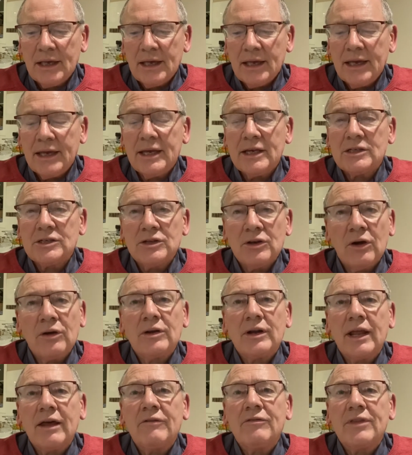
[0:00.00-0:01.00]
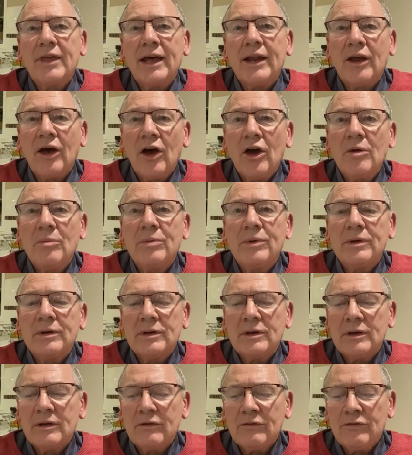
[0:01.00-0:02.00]
He has not left that
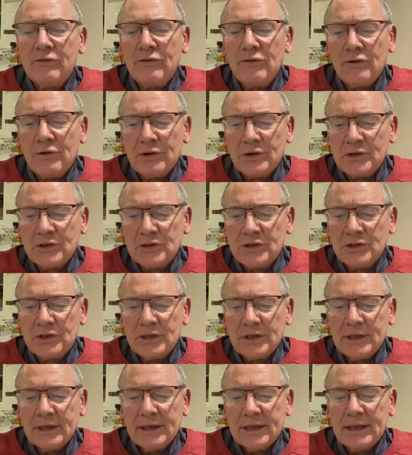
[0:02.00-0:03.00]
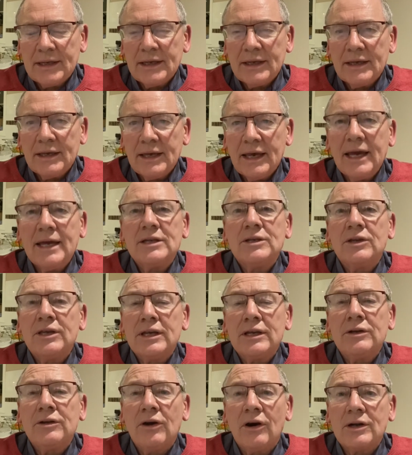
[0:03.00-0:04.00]
open for us. He
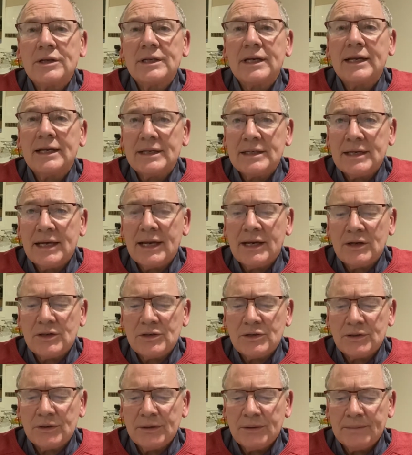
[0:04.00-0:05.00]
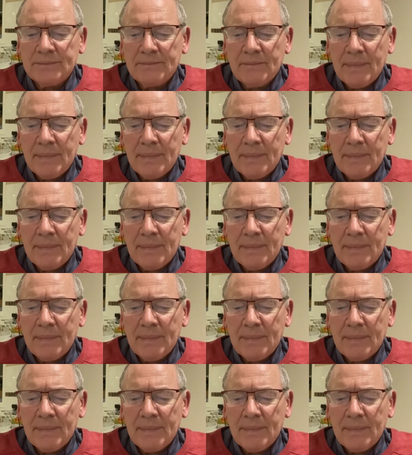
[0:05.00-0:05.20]
did not intend to."